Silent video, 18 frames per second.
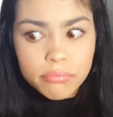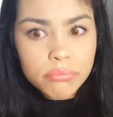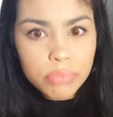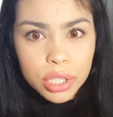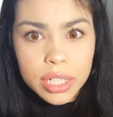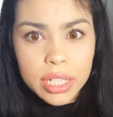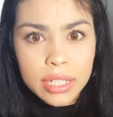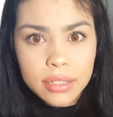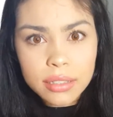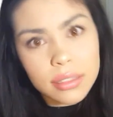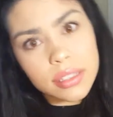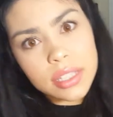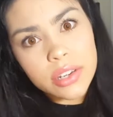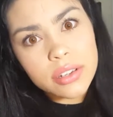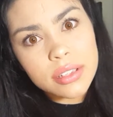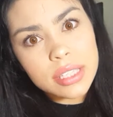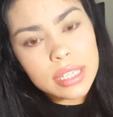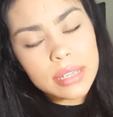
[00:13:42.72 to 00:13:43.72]
Pretty
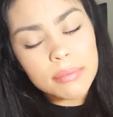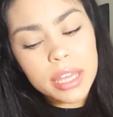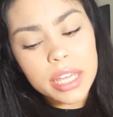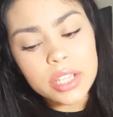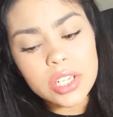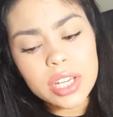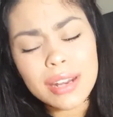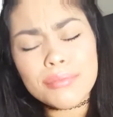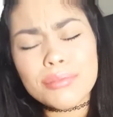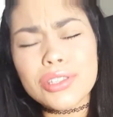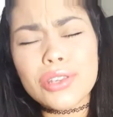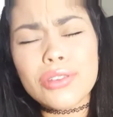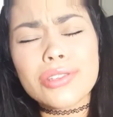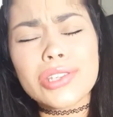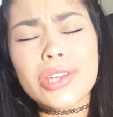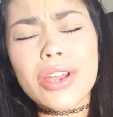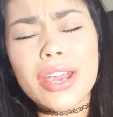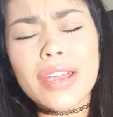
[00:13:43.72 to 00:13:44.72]
seriously much. And I'm so
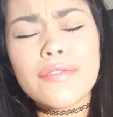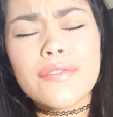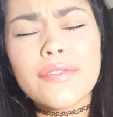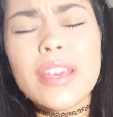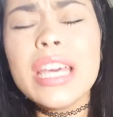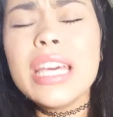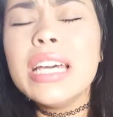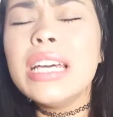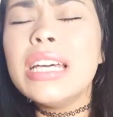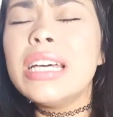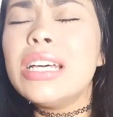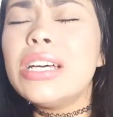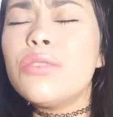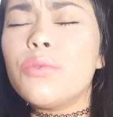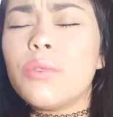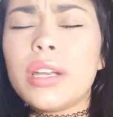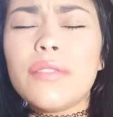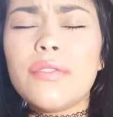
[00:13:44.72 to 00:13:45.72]
sorry if
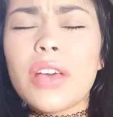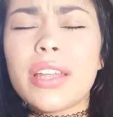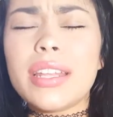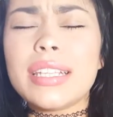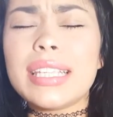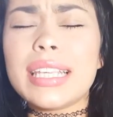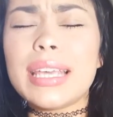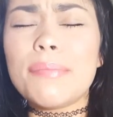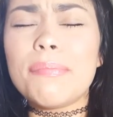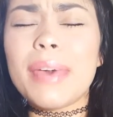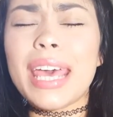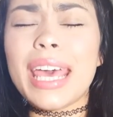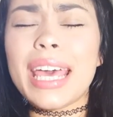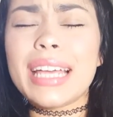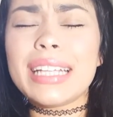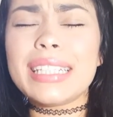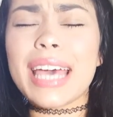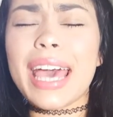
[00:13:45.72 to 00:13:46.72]
one of y'all doesn't get
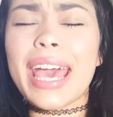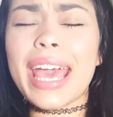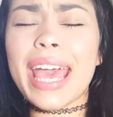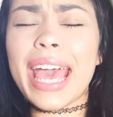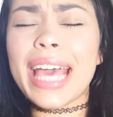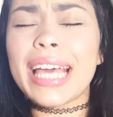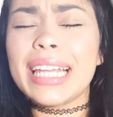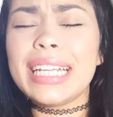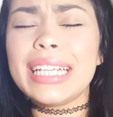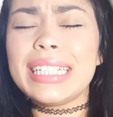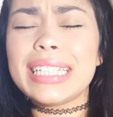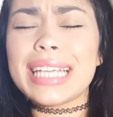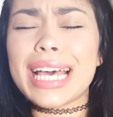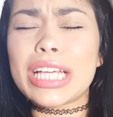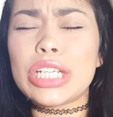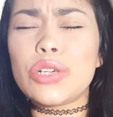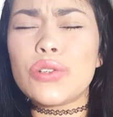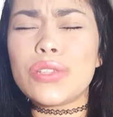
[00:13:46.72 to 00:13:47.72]
picked. I hate it.
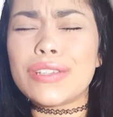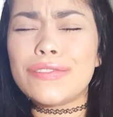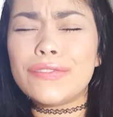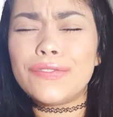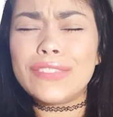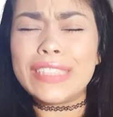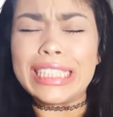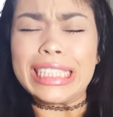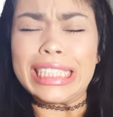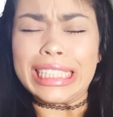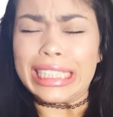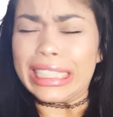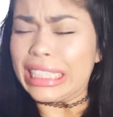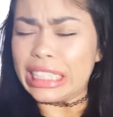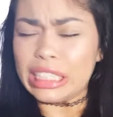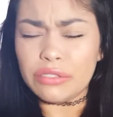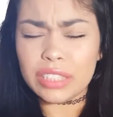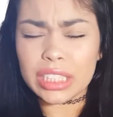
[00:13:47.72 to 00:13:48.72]
I know the
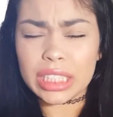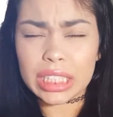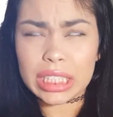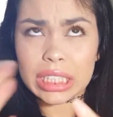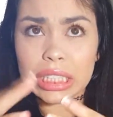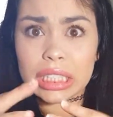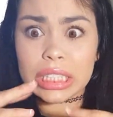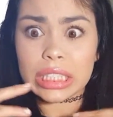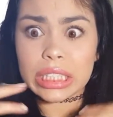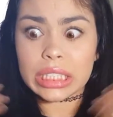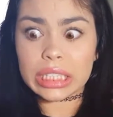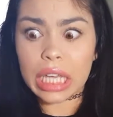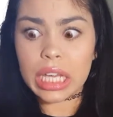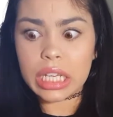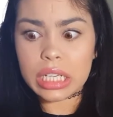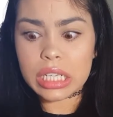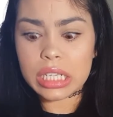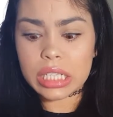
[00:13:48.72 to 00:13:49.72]
feeling of it. It
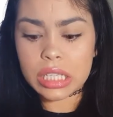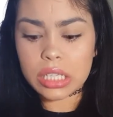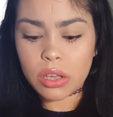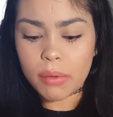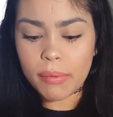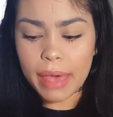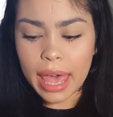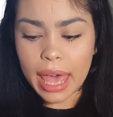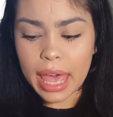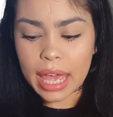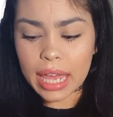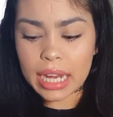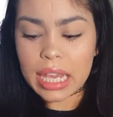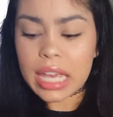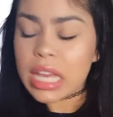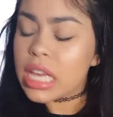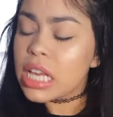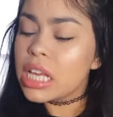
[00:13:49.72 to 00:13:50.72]
sucks so
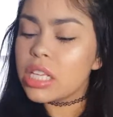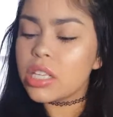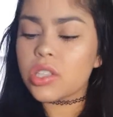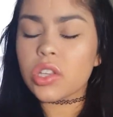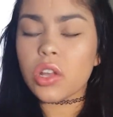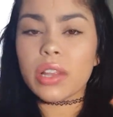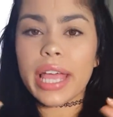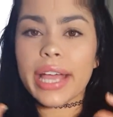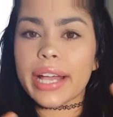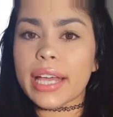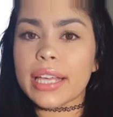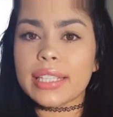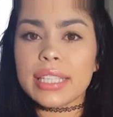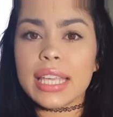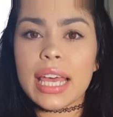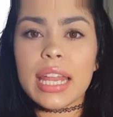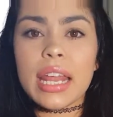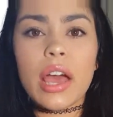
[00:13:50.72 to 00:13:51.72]
bad. So like I
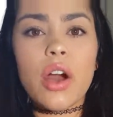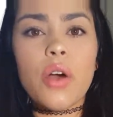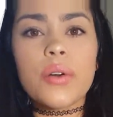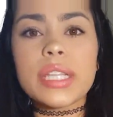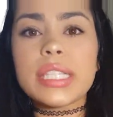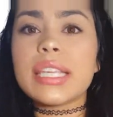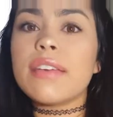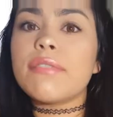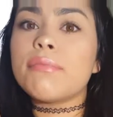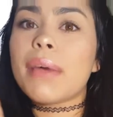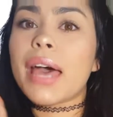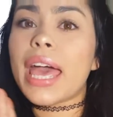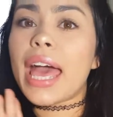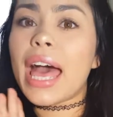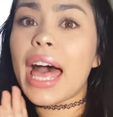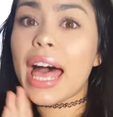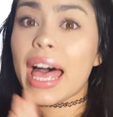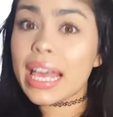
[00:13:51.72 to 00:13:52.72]
said, I always give
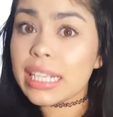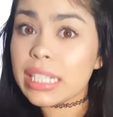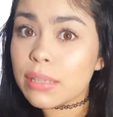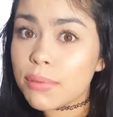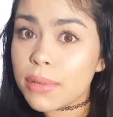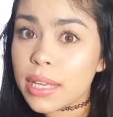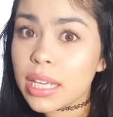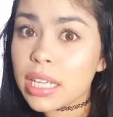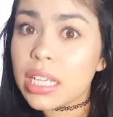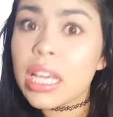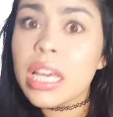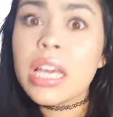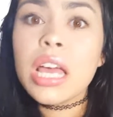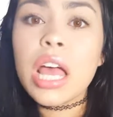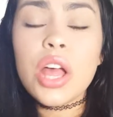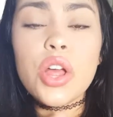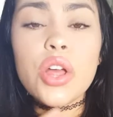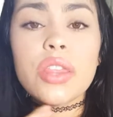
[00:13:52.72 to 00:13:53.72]
my husband
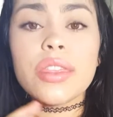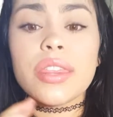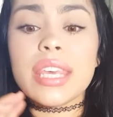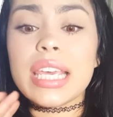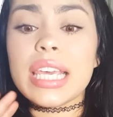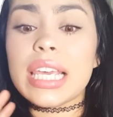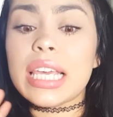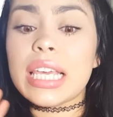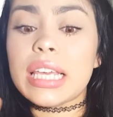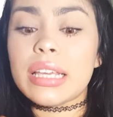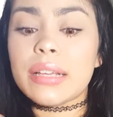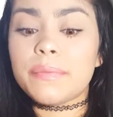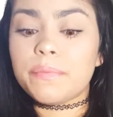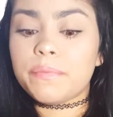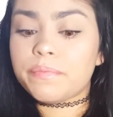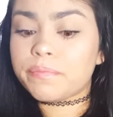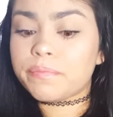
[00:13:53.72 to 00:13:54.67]
the